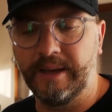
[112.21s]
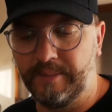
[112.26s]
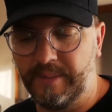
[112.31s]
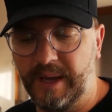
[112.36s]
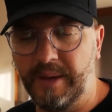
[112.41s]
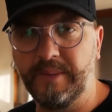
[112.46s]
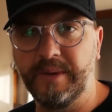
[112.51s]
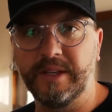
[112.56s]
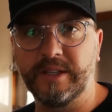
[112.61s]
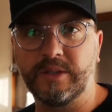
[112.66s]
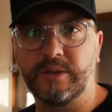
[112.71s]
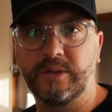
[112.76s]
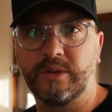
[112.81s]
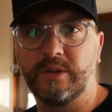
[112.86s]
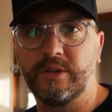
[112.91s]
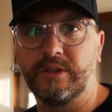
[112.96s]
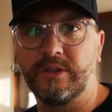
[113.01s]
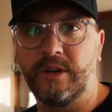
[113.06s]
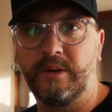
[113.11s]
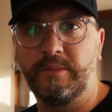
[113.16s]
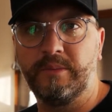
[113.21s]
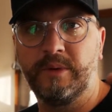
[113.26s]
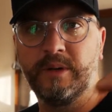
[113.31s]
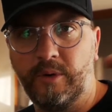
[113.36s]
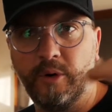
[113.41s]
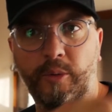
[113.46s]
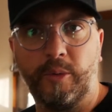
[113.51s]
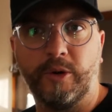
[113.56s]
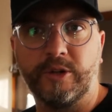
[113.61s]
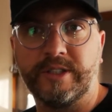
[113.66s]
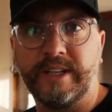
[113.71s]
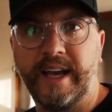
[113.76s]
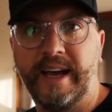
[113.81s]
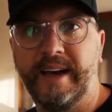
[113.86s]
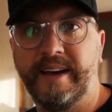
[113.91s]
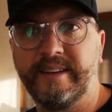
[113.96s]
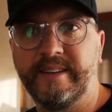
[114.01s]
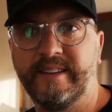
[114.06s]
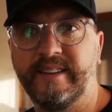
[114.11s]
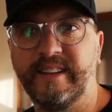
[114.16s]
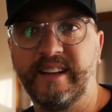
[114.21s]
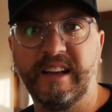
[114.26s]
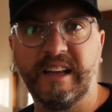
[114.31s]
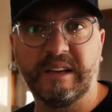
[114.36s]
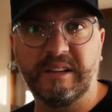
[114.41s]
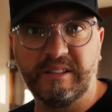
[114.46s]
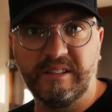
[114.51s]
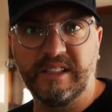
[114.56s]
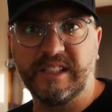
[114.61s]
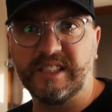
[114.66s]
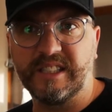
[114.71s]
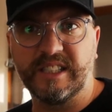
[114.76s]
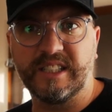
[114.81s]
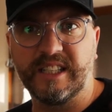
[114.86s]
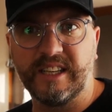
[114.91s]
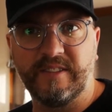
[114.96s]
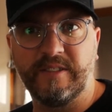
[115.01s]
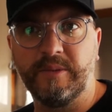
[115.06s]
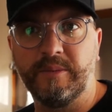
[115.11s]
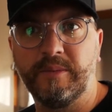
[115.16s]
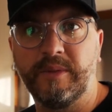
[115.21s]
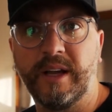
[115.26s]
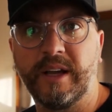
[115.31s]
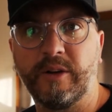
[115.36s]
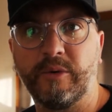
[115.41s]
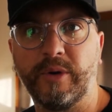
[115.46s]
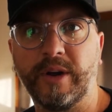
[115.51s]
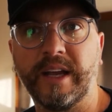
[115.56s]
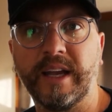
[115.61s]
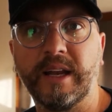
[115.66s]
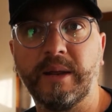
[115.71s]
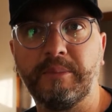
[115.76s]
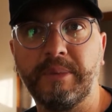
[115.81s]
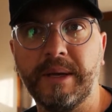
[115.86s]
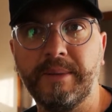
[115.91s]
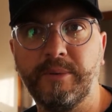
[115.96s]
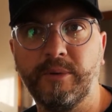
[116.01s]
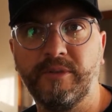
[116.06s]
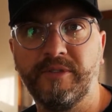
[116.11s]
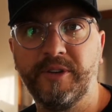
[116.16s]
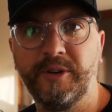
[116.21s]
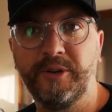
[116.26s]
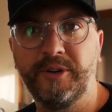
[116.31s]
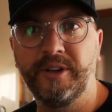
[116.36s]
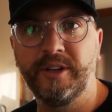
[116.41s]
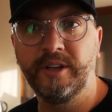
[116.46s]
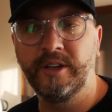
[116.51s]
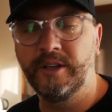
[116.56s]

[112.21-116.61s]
Maybe it's because I'm almost out, and they're like, well, let's just give them like regular people food.